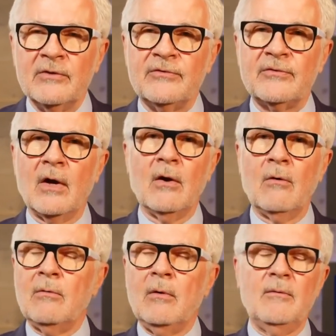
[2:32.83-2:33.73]

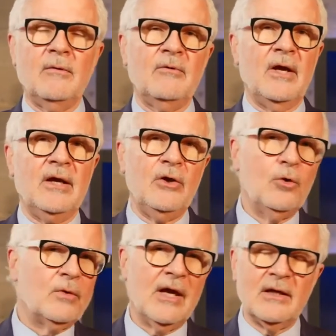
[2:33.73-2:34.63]
So
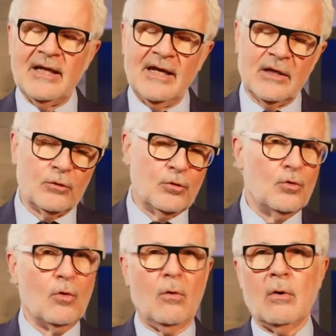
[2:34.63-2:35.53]
you can
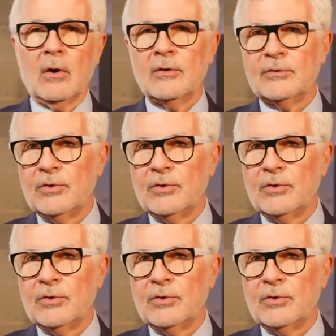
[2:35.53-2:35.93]
ignore